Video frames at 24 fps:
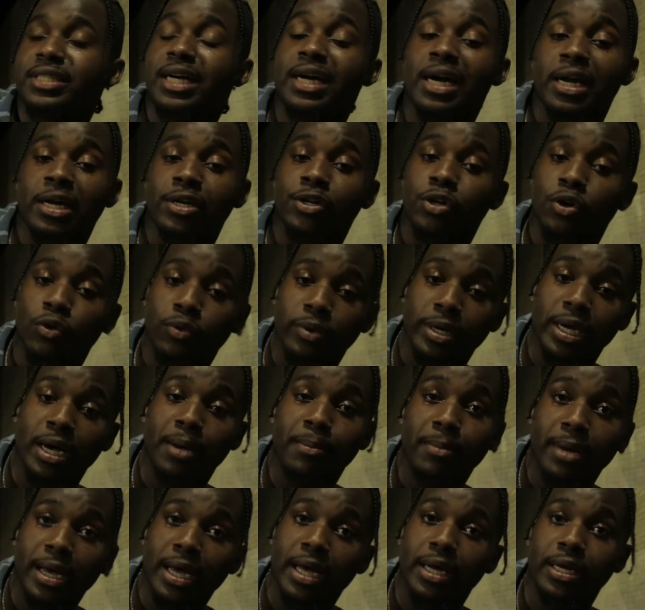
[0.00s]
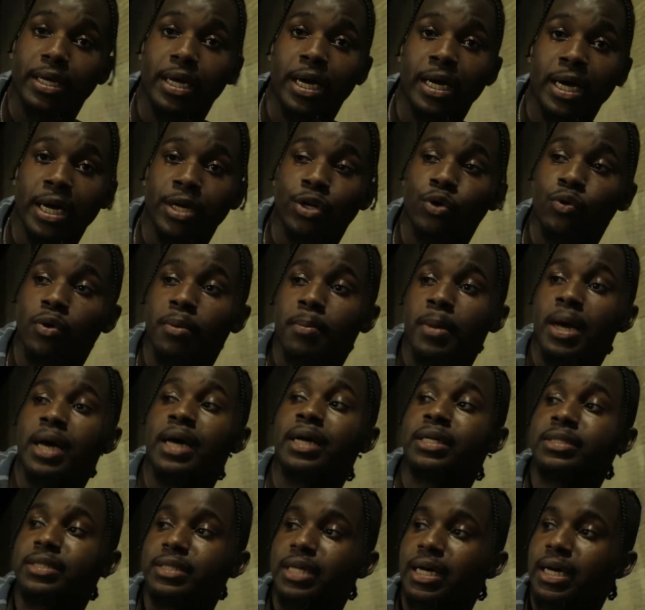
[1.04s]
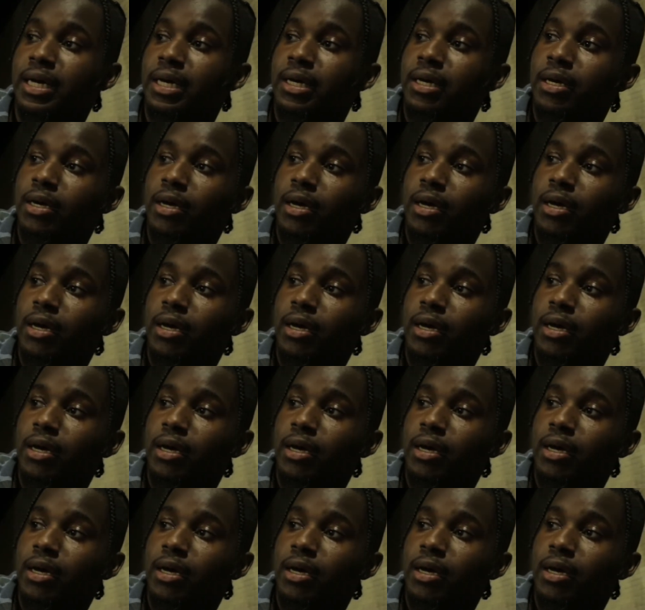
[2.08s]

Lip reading: I gotta know where I'm at. I gotta know where my head's at,